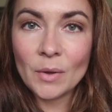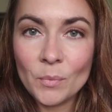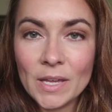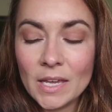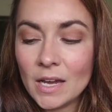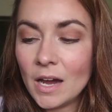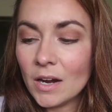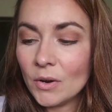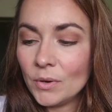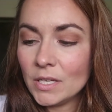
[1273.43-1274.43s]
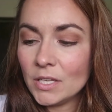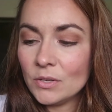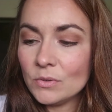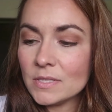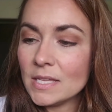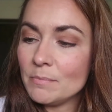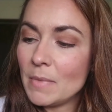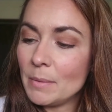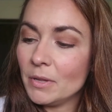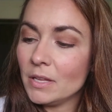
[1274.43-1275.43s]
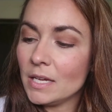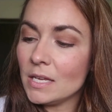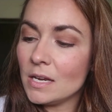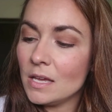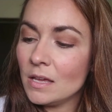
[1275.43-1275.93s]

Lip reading: We are going to use the Maybelline